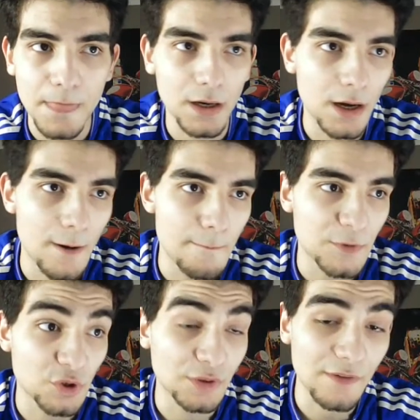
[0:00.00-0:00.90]

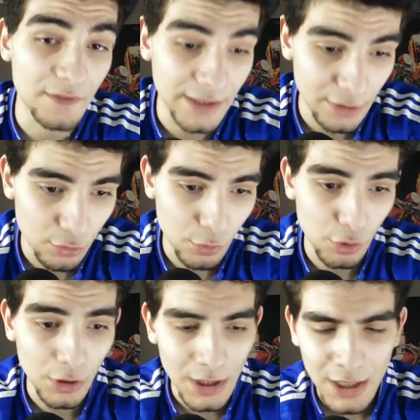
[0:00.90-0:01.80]
So definitely
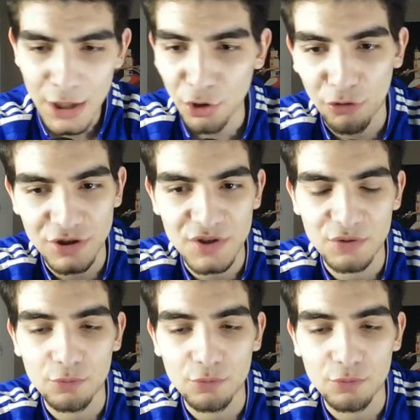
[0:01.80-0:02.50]
Gilmour. Christensen